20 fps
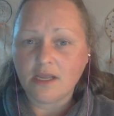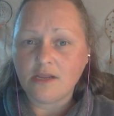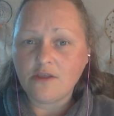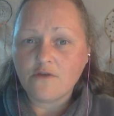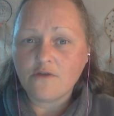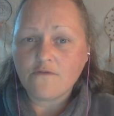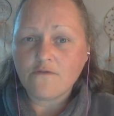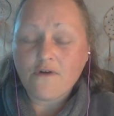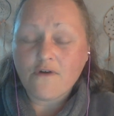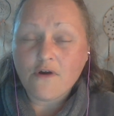
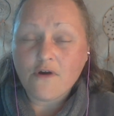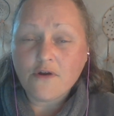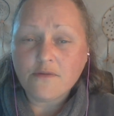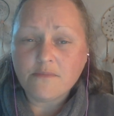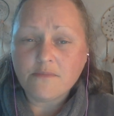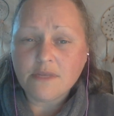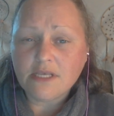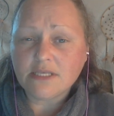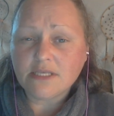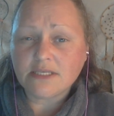you've heard
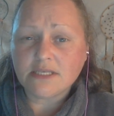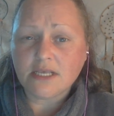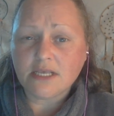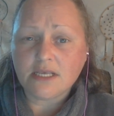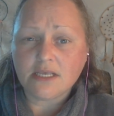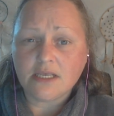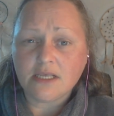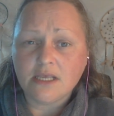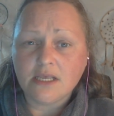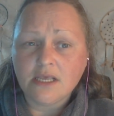me
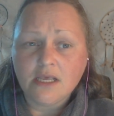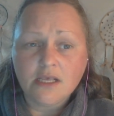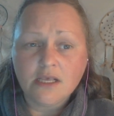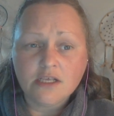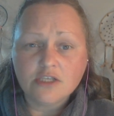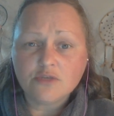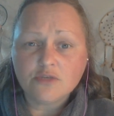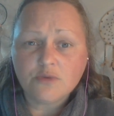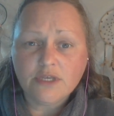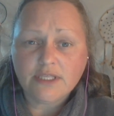sing
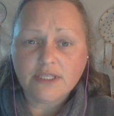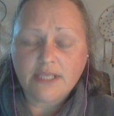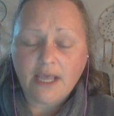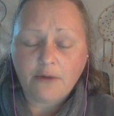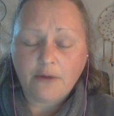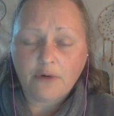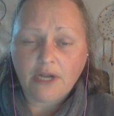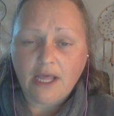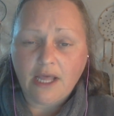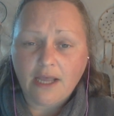Sweet
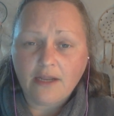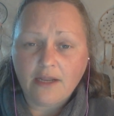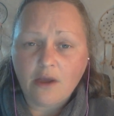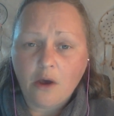Caroline